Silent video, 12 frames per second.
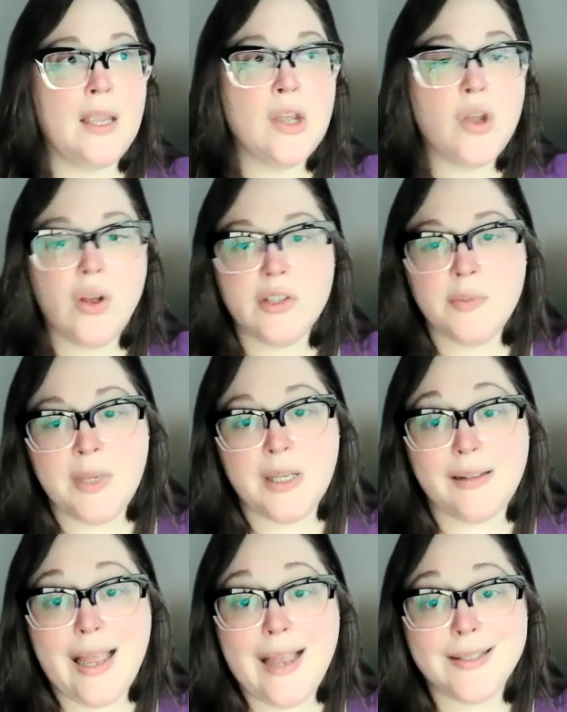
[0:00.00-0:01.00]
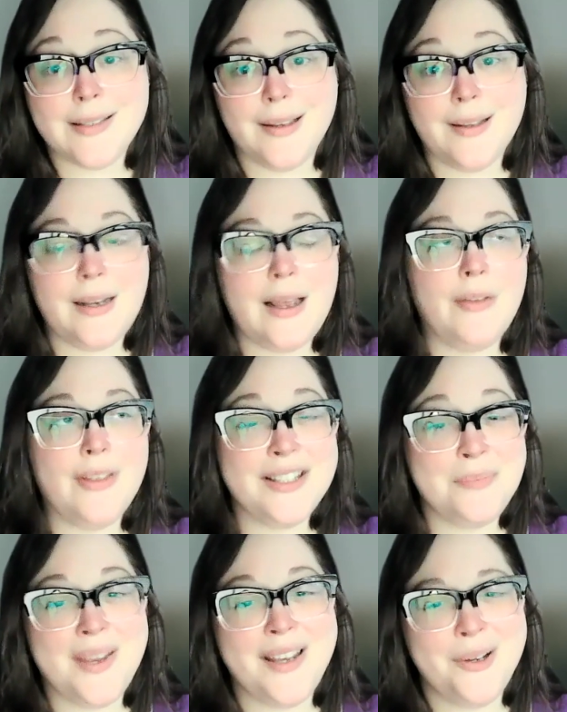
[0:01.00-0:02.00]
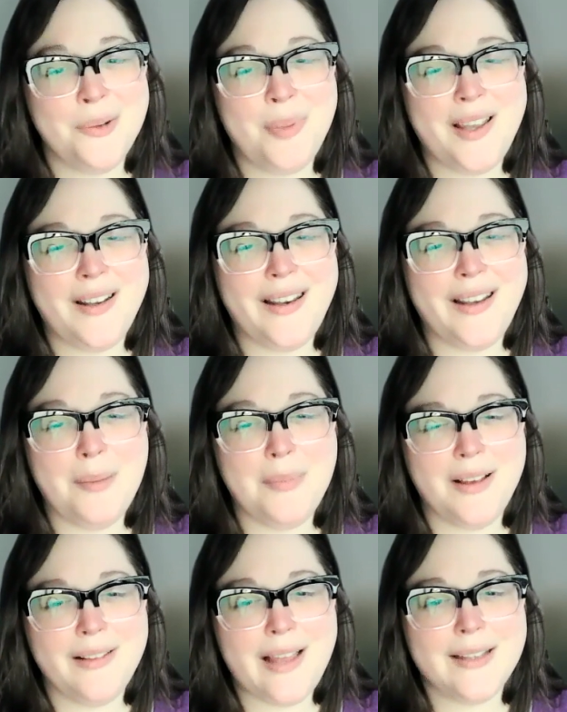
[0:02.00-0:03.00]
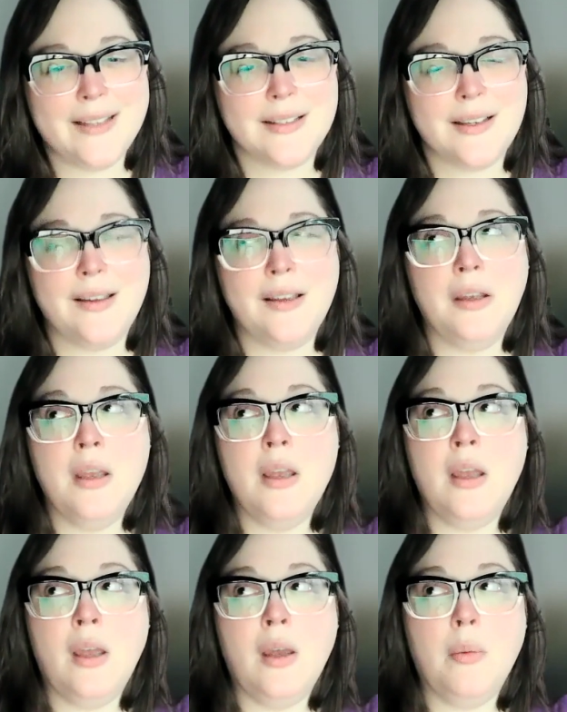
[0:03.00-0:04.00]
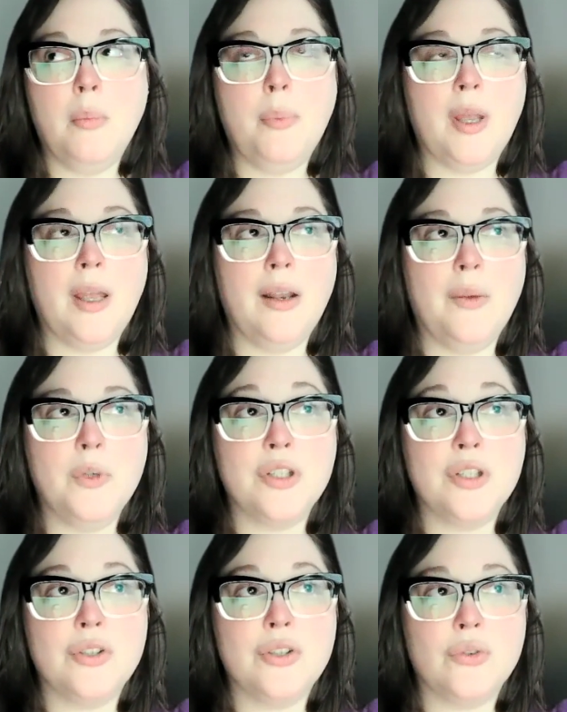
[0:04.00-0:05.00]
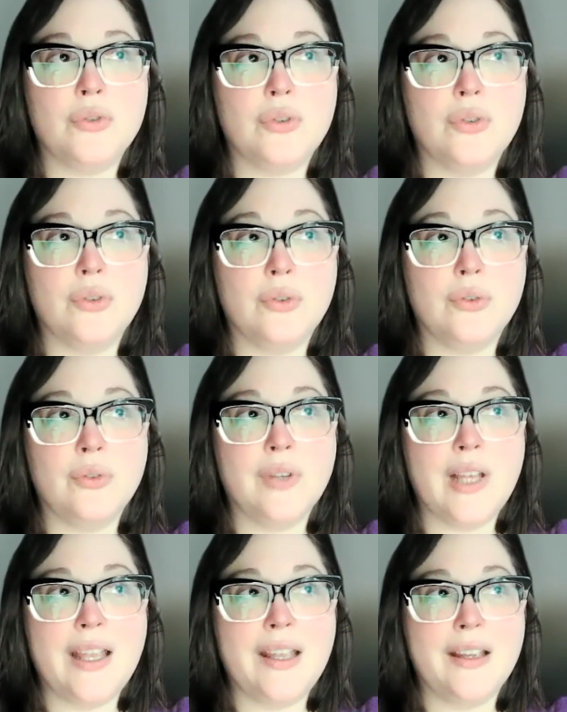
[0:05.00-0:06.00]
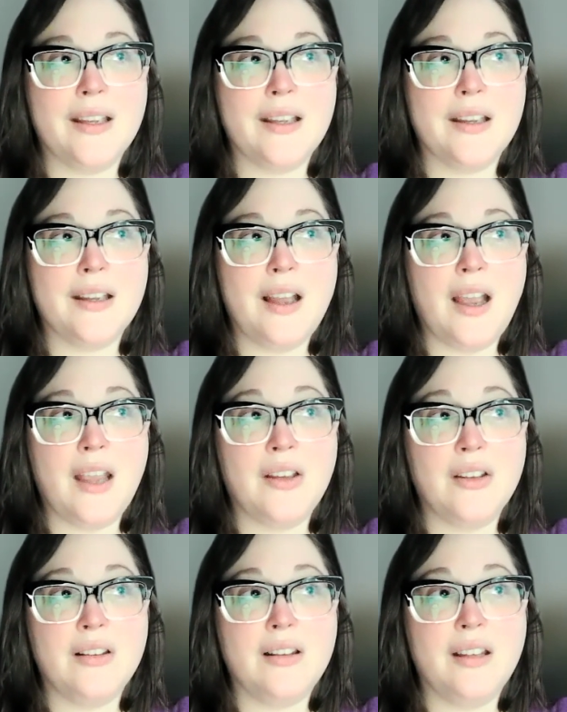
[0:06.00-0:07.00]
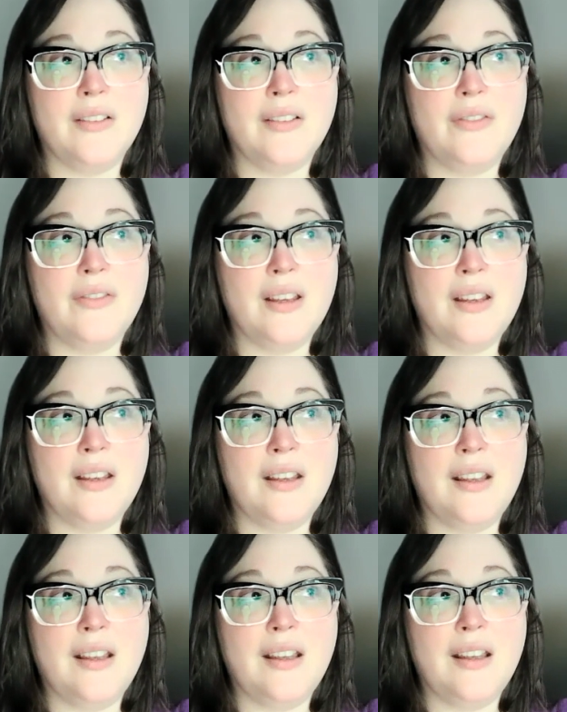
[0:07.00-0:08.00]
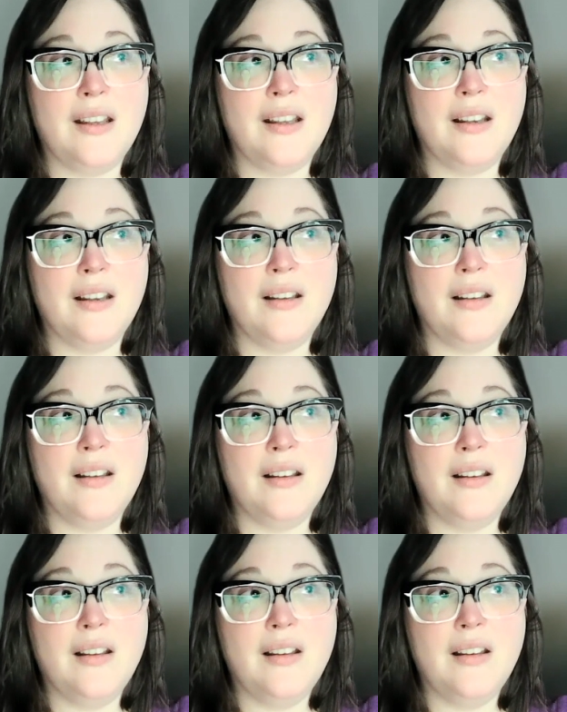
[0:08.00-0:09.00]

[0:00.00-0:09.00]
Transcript: he calls me alaska now that's my new pet name alaska but which is so true like i could live in